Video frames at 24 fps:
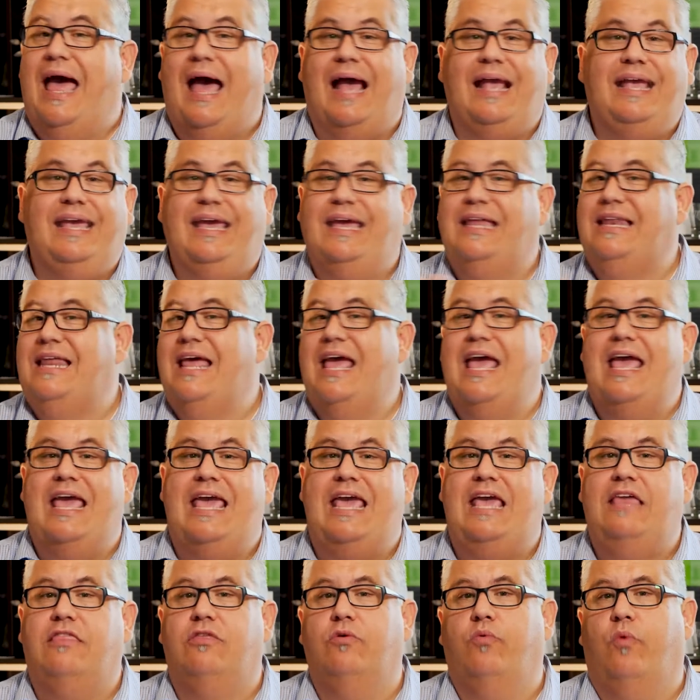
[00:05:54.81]
Again,
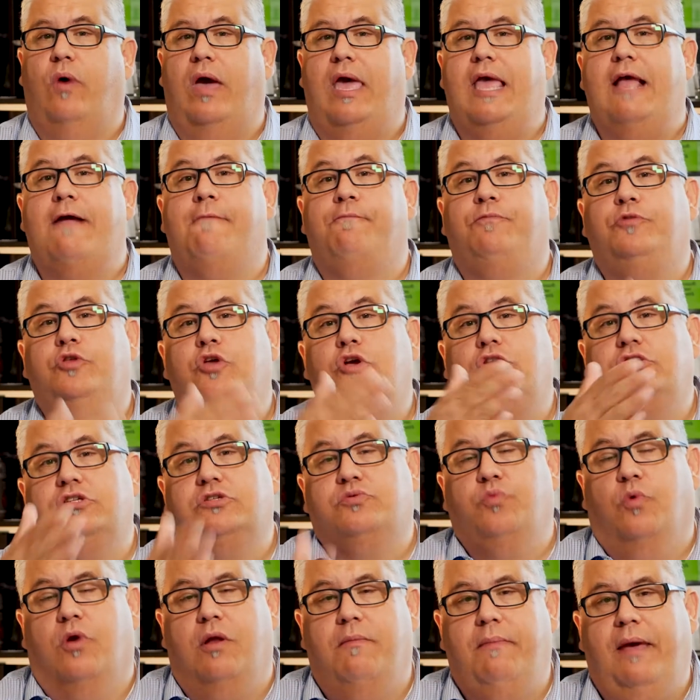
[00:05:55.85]
either way, you
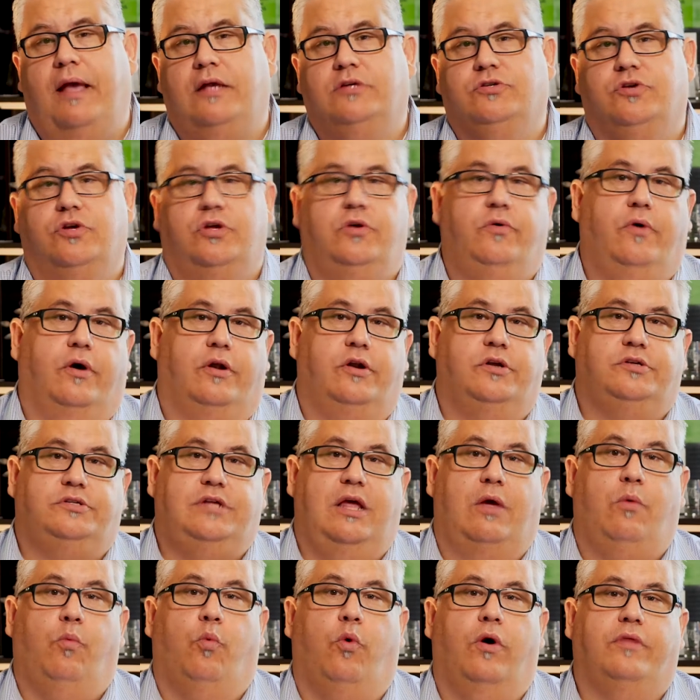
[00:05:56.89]
just want to make sure you
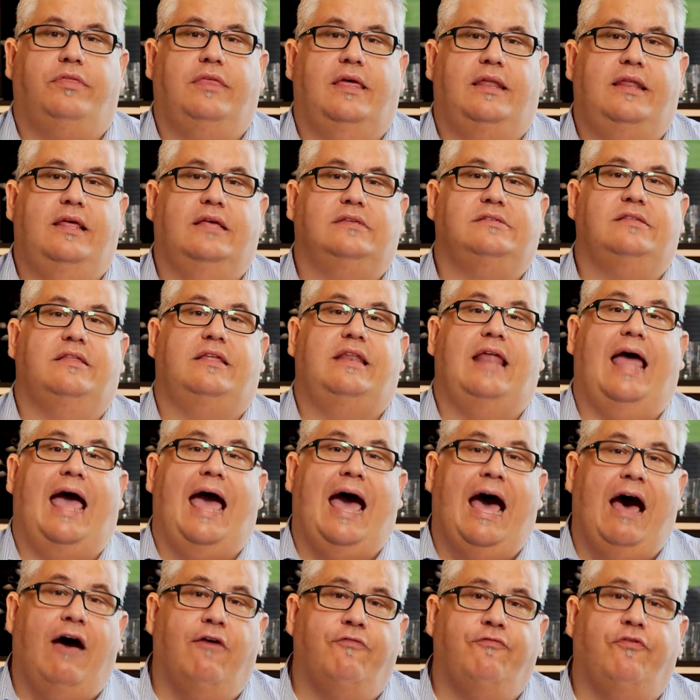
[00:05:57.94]
understand what that is, and then
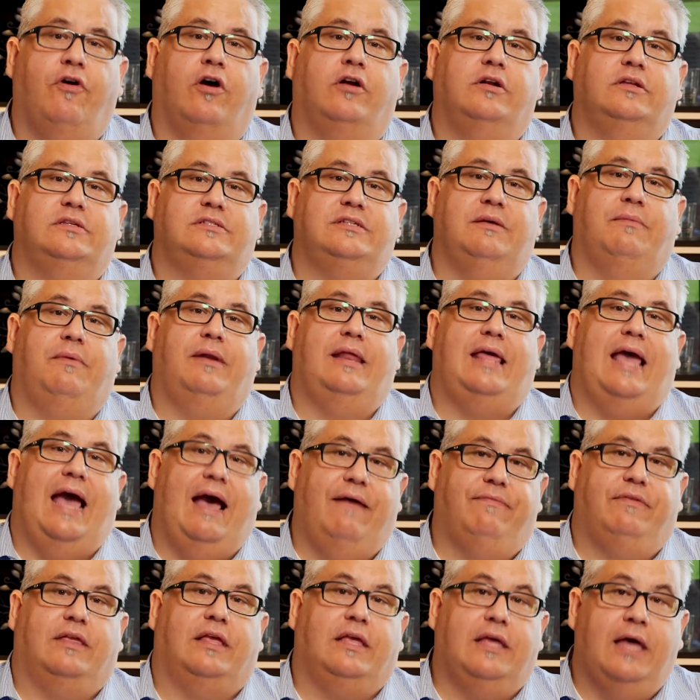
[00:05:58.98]
how far does somebody
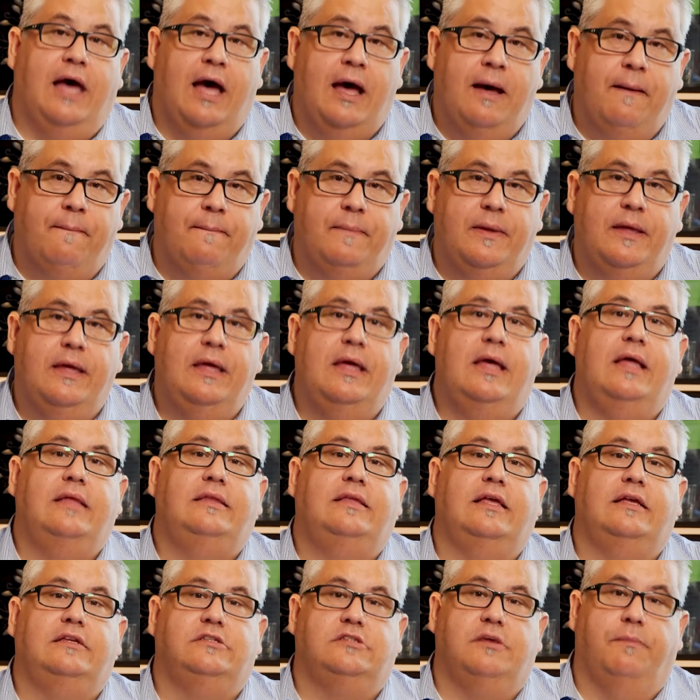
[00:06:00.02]
have to come
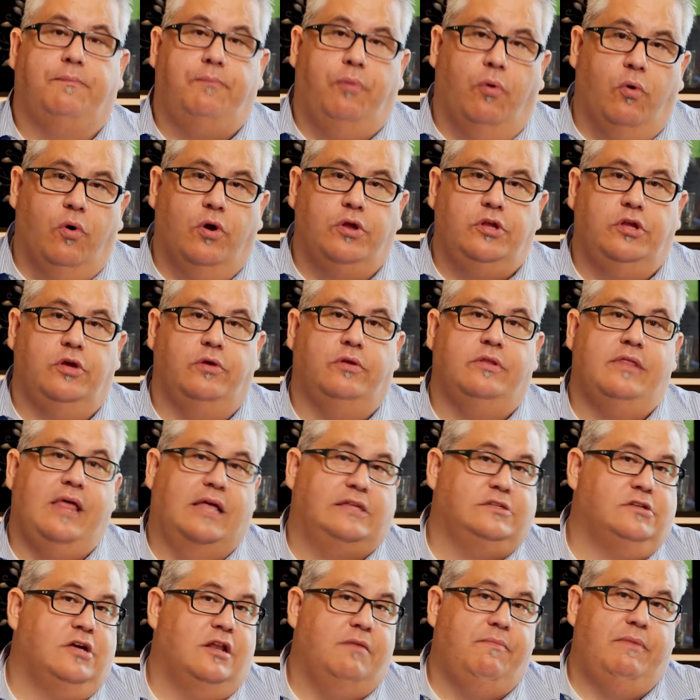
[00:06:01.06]
to support you. And
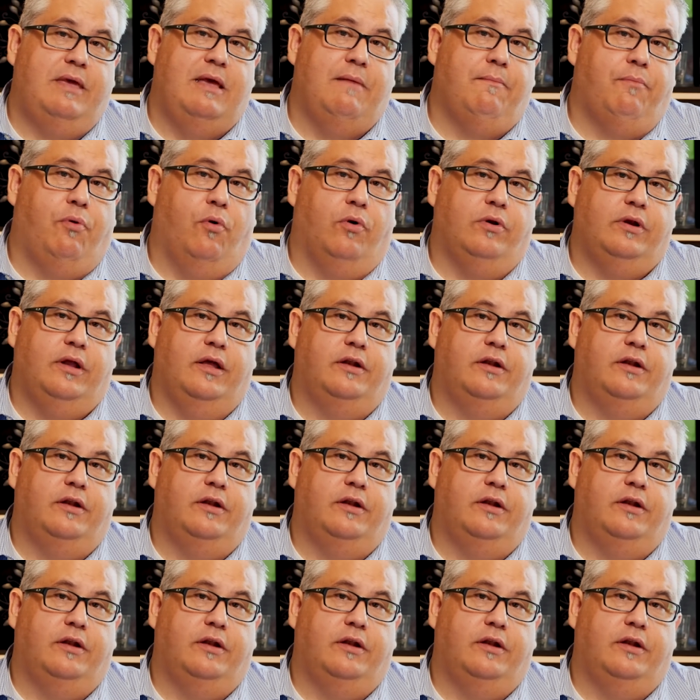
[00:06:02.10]
that's going to be important to